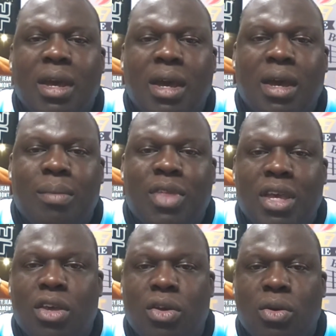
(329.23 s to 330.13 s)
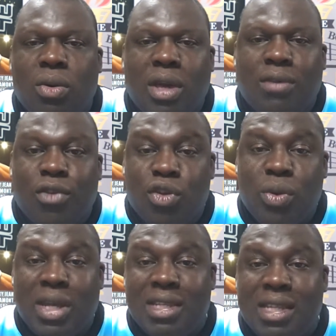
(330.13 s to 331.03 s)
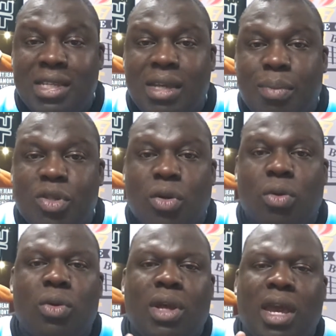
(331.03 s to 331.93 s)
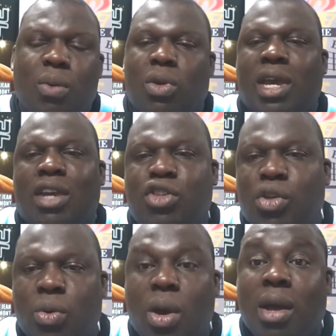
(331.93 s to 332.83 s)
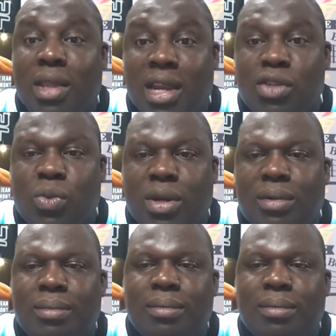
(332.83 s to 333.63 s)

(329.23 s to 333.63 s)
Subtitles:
Thank you for tuning into this episode, and we'll catch you on the next one.